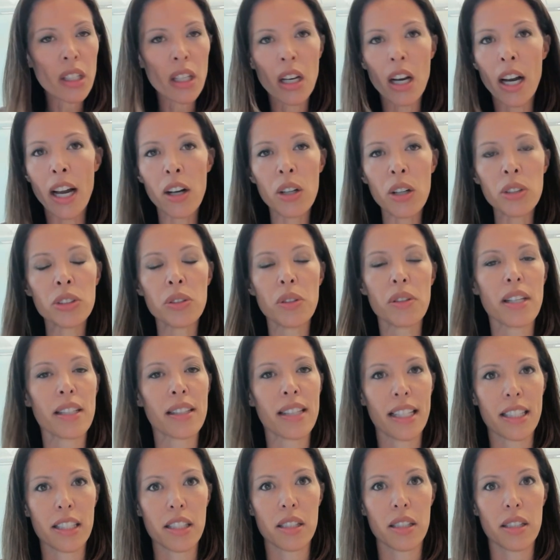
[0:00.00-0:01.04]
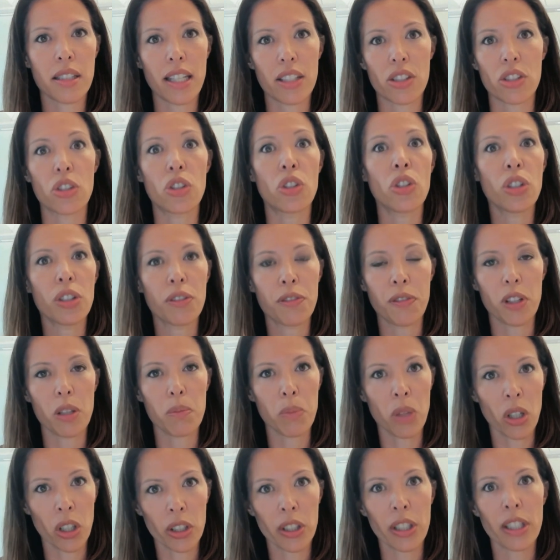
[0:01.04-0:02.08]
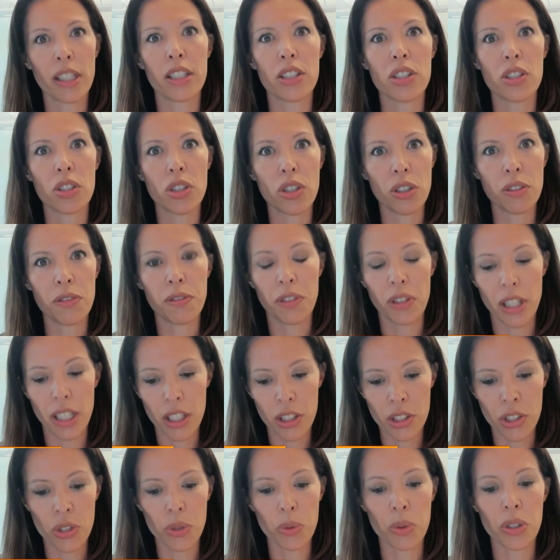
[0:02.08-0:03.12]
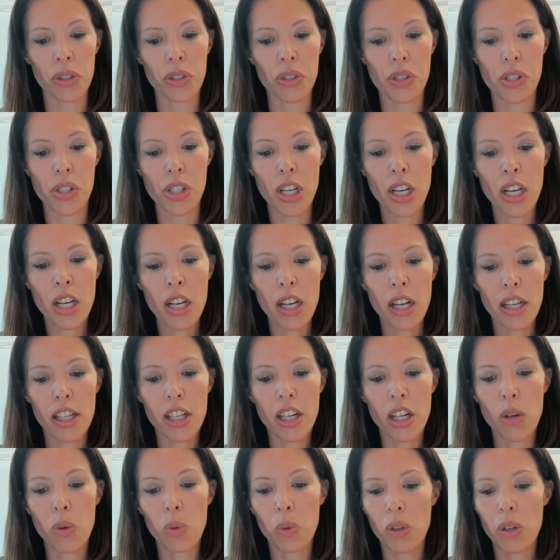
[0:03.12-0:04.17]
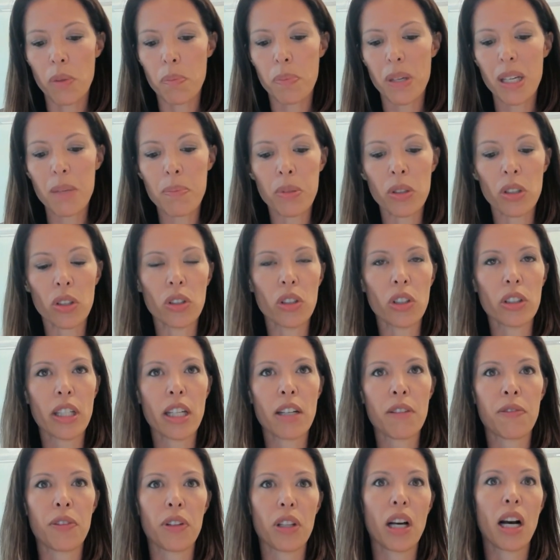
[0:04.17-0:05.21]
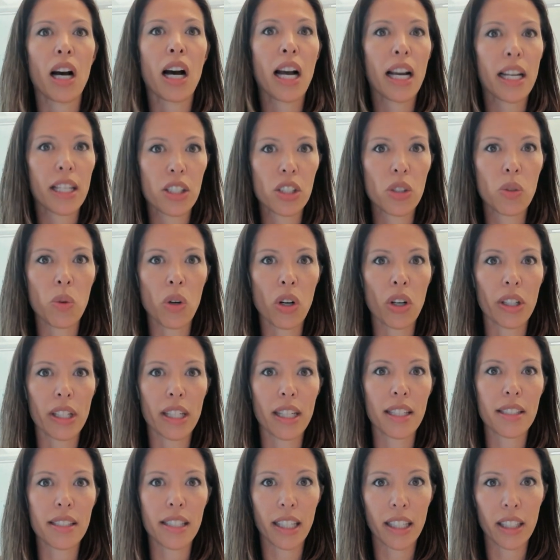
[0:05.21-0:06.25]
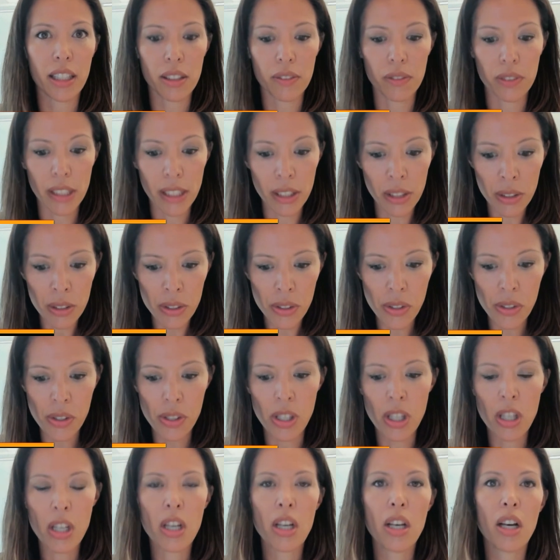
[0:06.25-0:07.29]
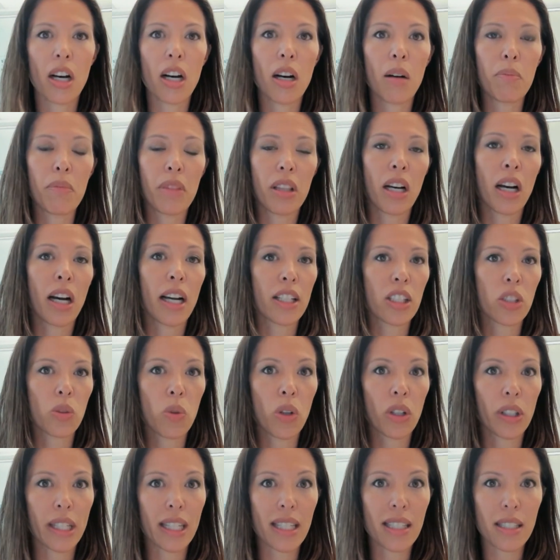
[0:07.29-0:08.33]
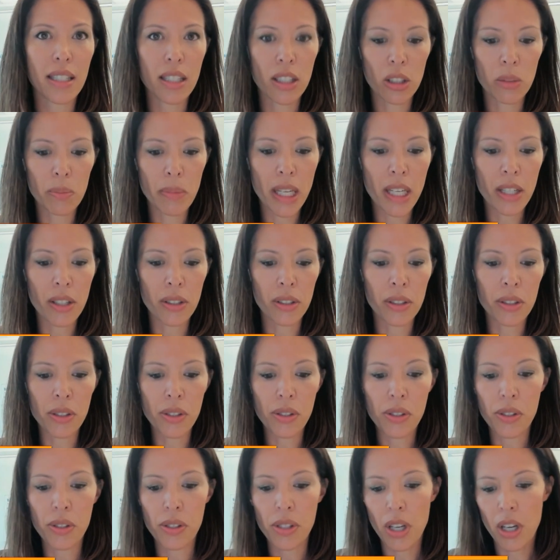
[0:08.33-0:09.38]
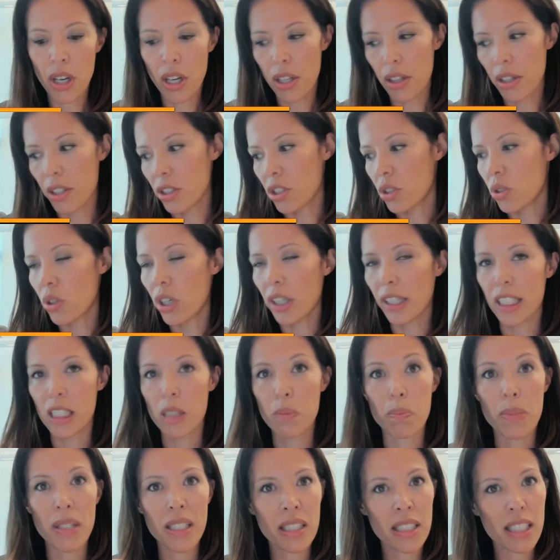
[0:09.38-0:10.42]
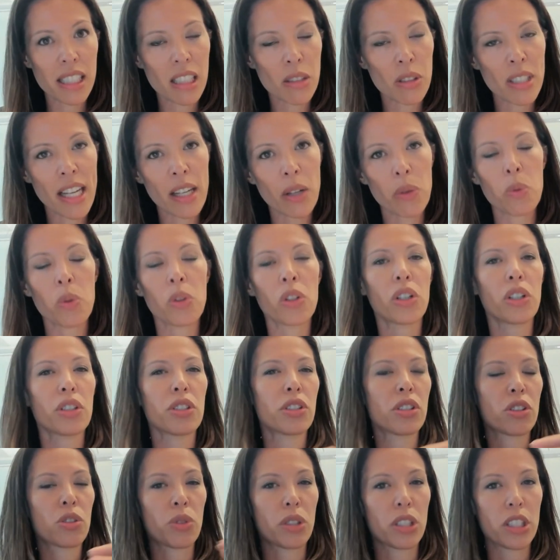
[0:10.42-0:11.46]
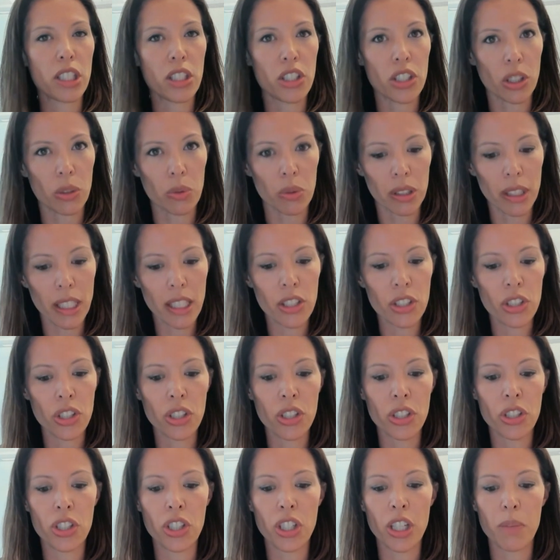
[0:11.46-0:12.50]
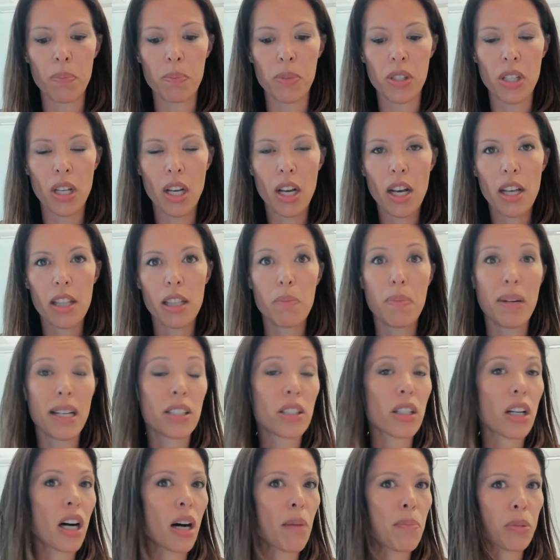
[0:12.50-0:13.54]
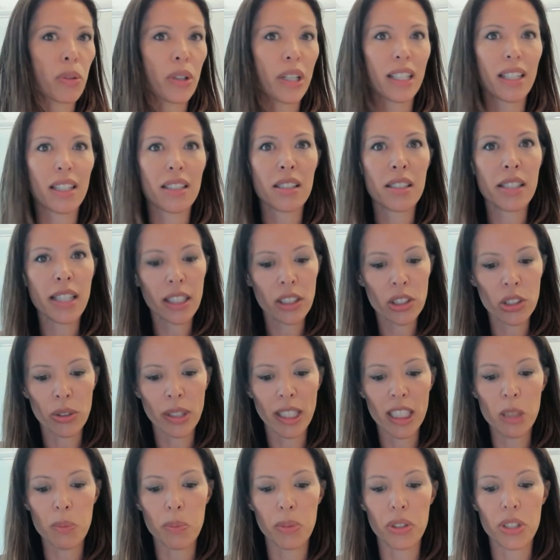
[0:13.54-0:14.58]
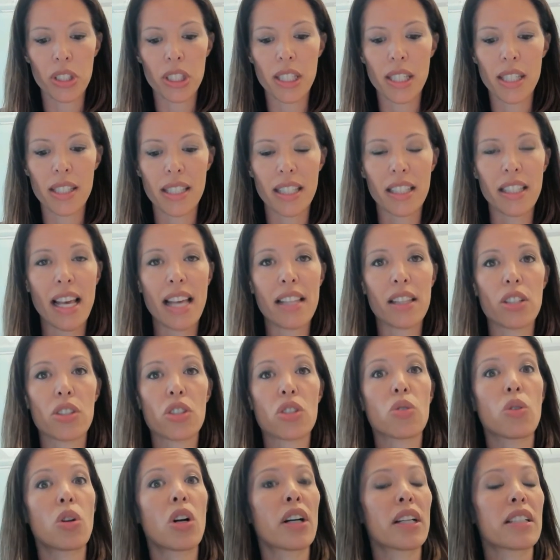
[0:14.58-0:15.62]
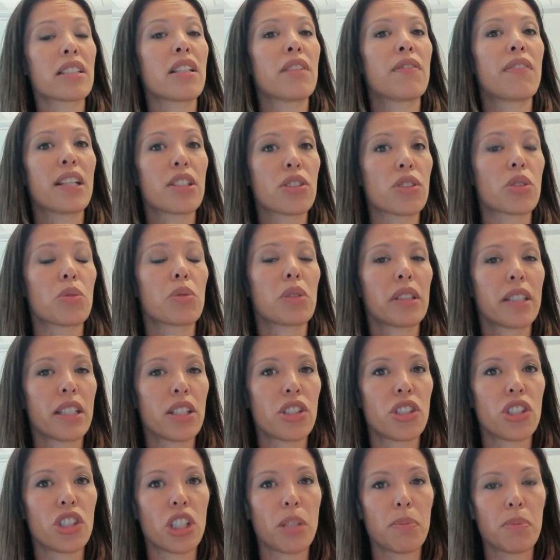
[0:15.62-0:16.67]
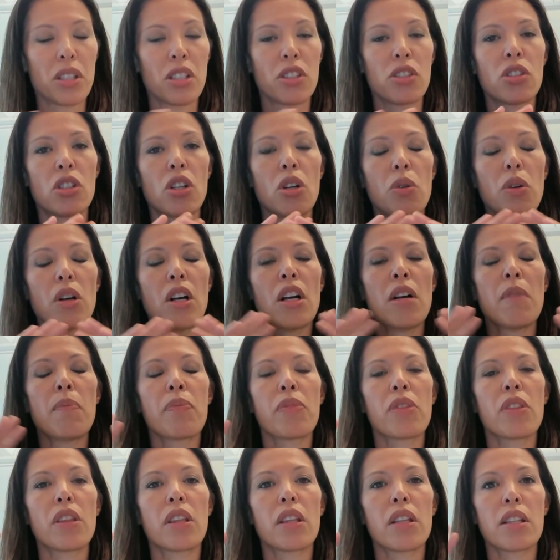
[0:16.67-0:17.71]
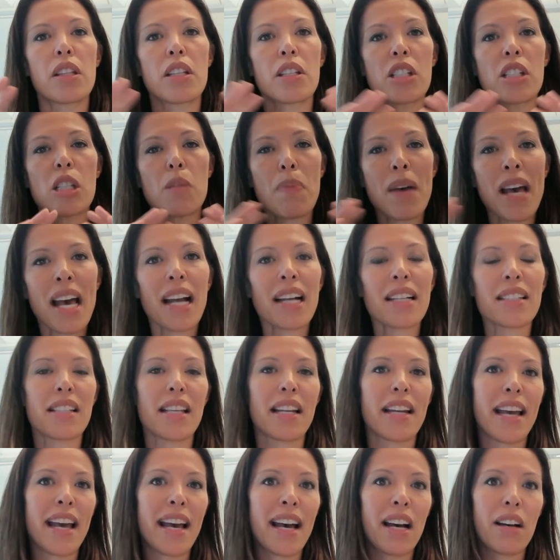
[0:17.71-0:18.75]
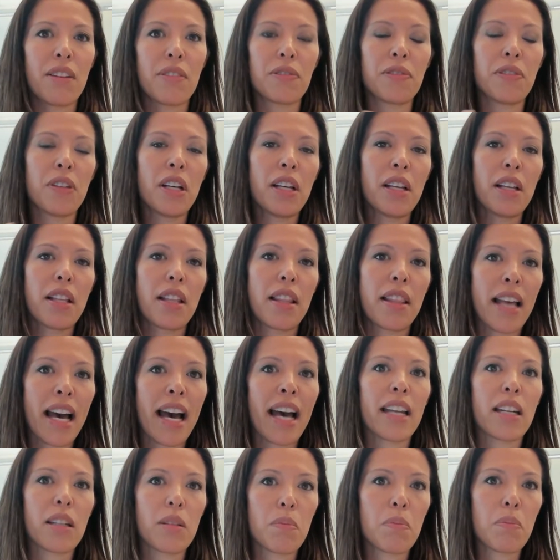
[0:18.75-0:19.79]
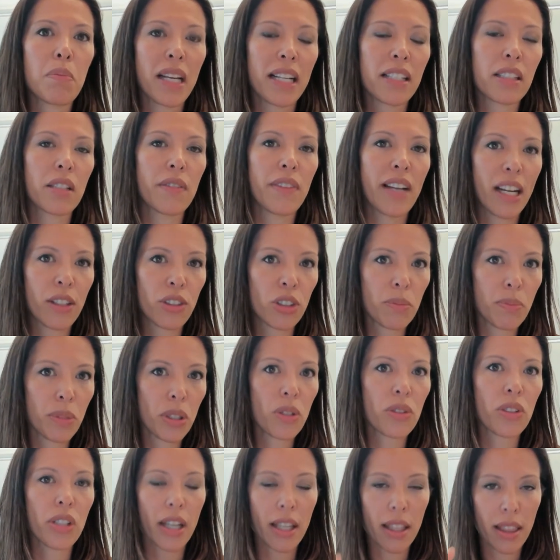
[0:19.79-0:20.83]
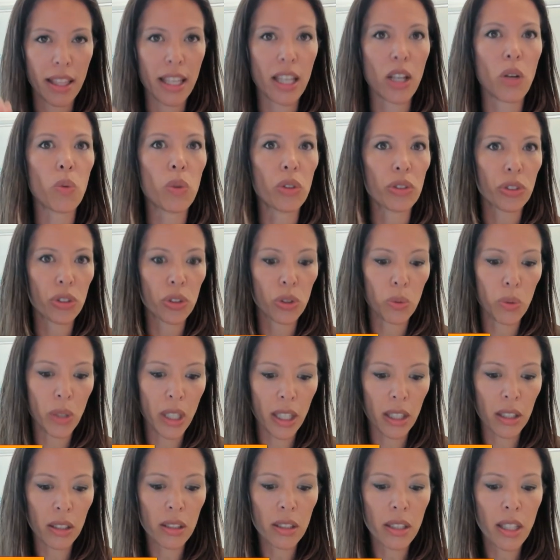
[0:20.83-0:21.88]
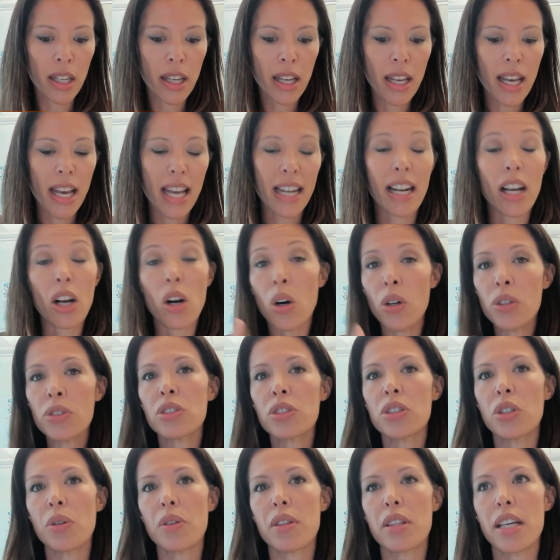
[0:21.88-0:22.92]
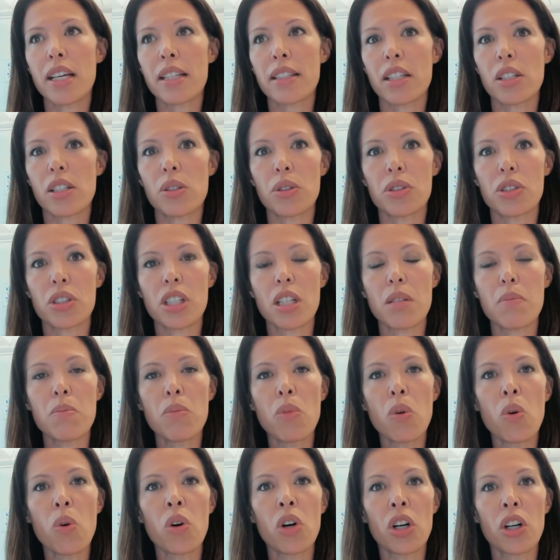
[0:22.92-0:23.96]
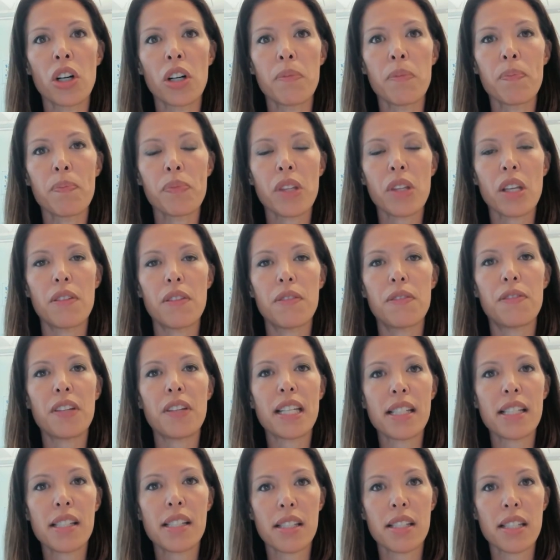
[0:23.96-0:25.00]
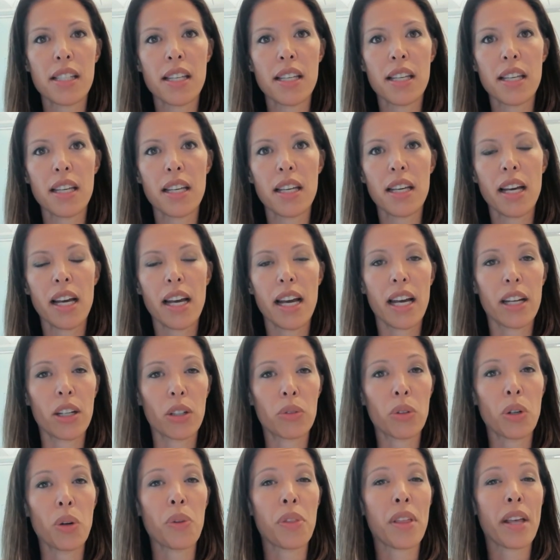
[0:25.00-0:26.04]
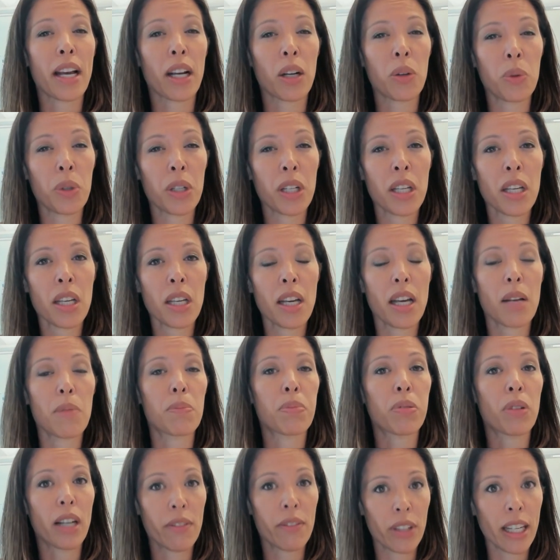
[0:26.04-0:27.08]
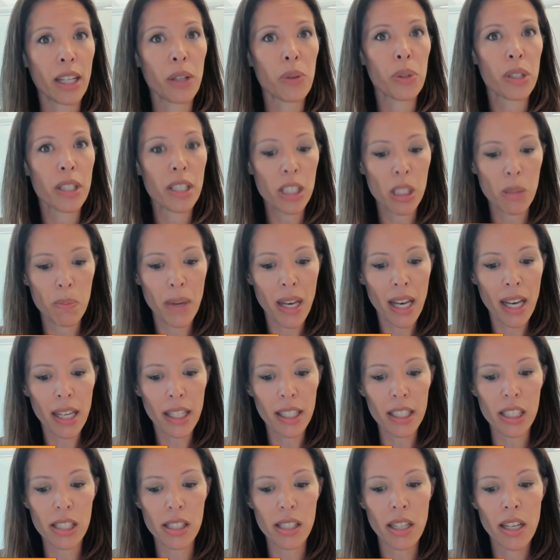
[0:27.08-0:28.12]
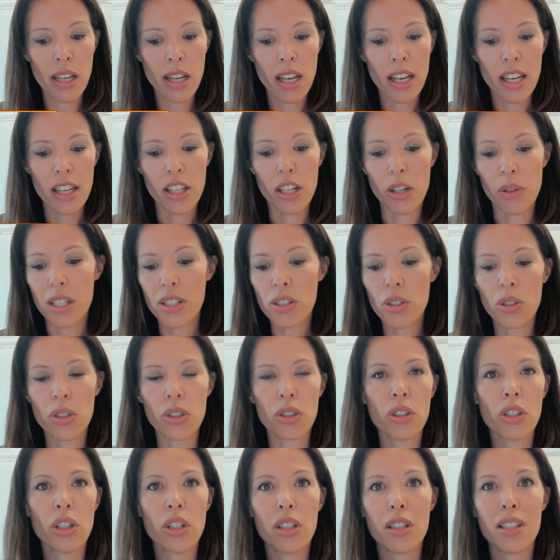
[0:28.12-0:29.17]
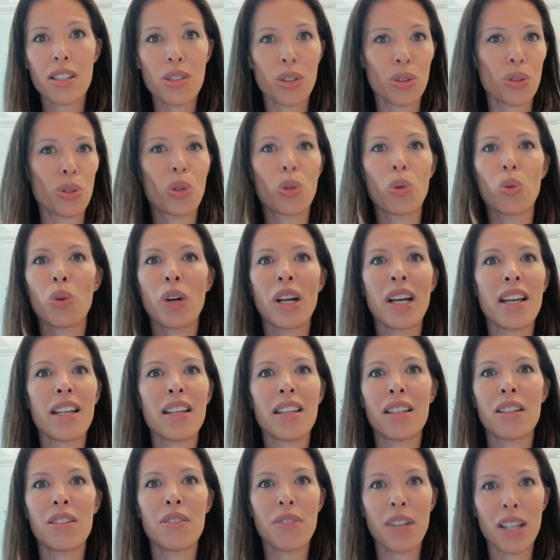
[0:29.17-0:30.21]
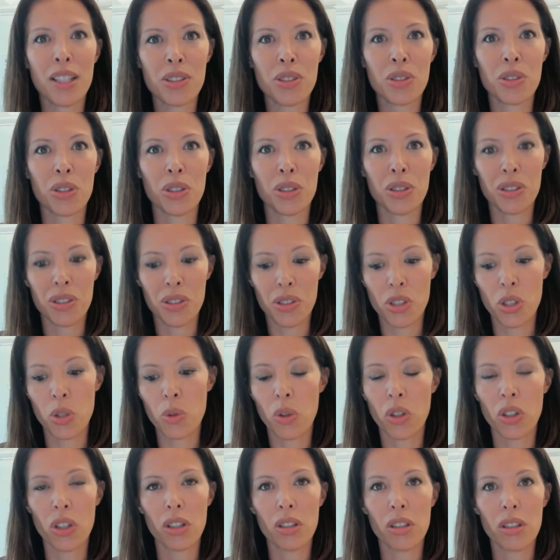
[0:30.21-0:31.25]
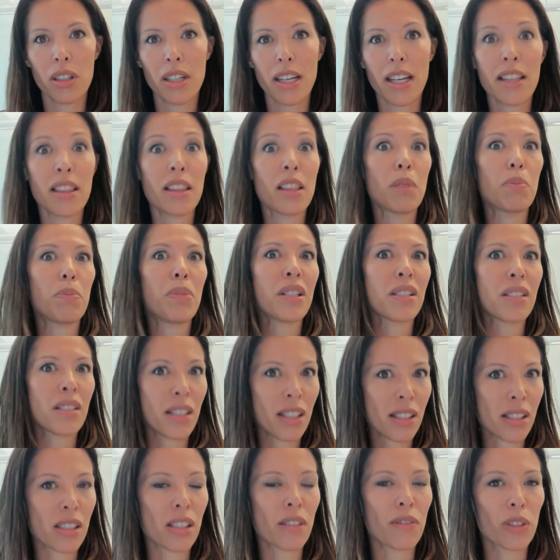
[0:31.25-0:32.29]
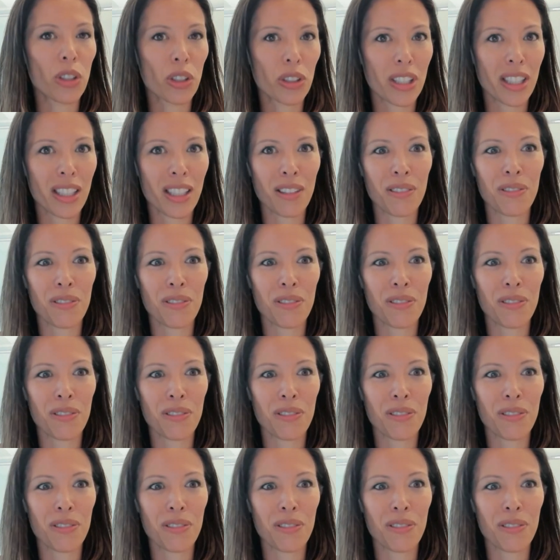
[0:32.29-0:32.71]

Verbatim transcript: I also think that's that's good for the market. It's good for the issuers. You know, people are looking for the highest quality executive leaders, um, the highest quality deal makers, the strongest business networks, strategic relationships, the best operating and sector expertise, and, and the strongest investor relationships. And so the, the SPACs that have that mix of attributes, I think, will do well. And I also think that you'll see more VC and growth equity and private equity SPACs. You know, these are these are great investors who are in the business of looking